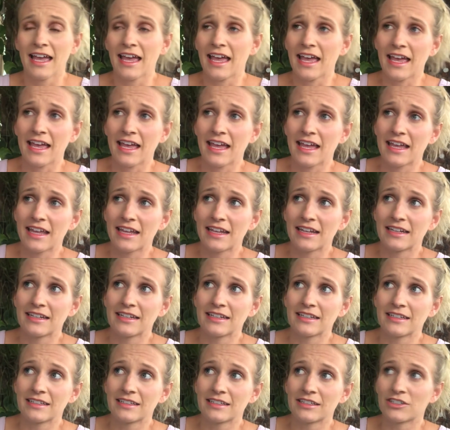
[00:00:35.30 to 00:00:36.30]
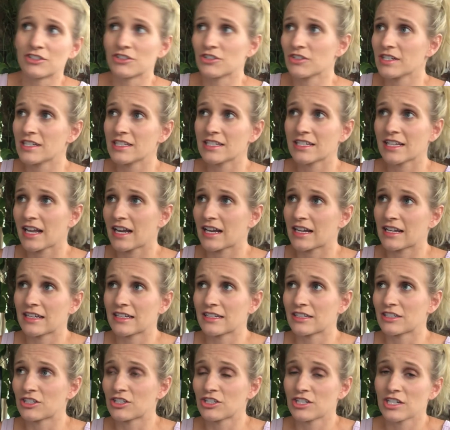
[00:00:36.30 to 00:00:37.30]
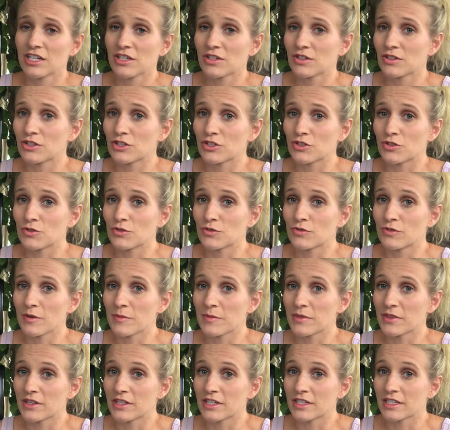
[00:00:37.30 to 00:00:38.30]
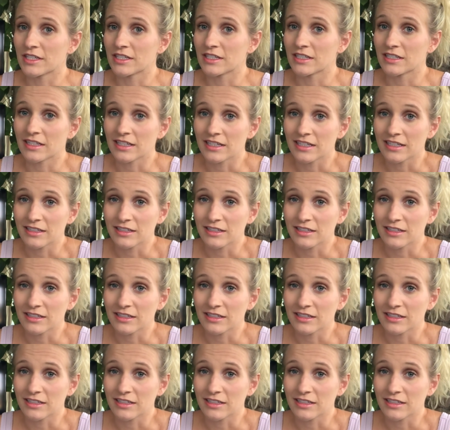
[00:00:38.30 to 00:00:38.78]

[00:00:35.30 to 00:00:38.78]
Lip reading: and the trees kind of shield you from the like